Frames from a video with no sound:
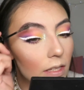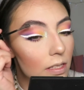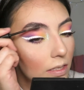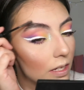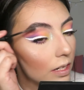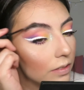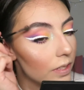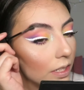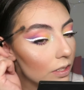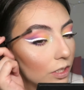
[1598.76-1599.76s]
This is kind of
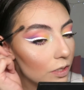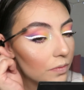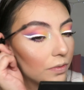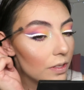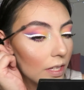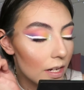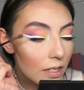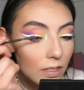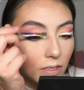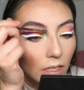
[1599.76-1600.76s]
like a dupe for the
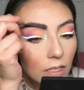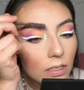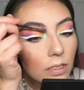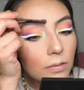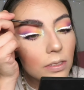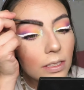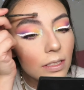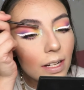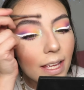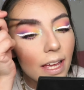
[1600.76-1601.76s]
Anastasia one.
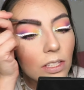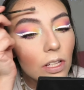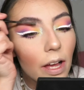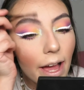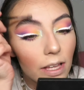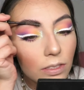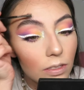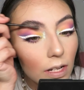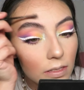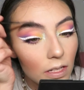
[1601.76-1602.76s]
It's not as
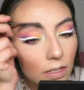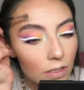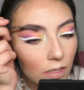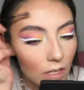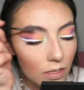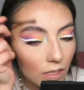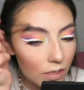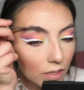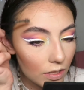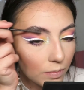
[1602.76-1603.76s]
good as the Anastasia
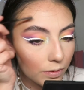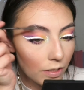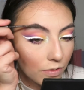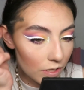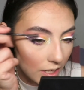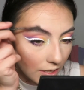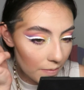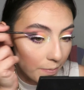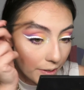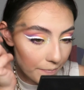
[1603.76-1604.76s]
Clear Brow
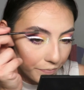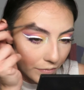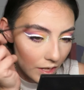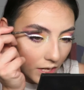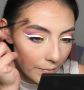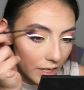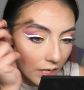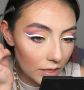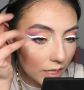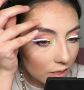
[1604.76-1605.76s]
Gel, but I mean,
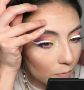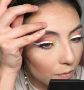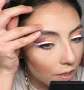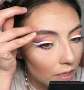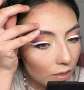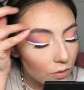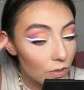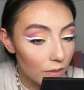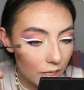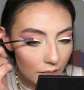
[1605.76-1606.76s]
it gets pretty close
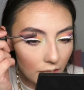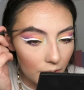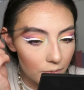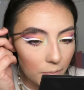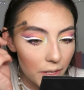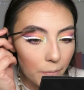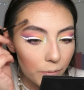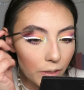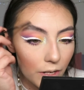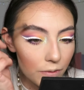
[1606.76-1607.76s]
to it. It keeps my
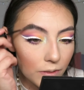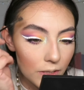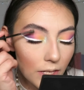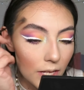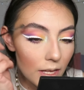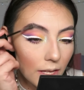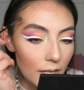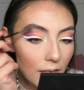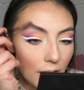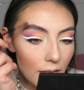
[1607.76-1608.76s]
brows
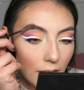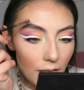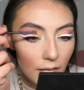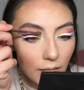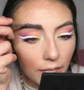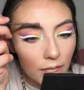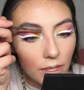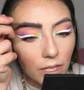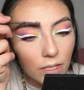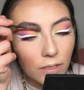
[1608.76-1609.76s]
like
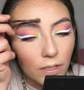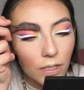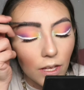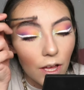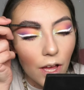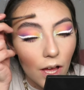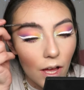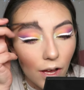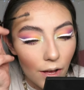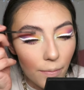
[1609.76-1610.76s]
this
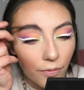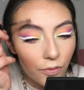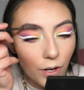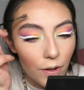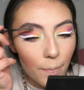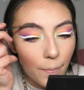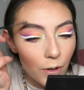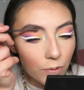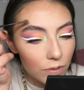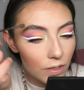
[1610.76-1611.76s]
for
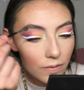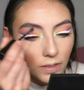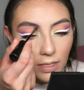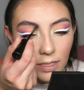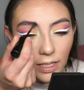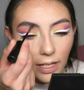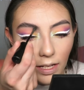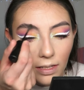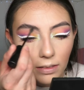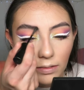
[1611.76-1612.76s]
most of the day.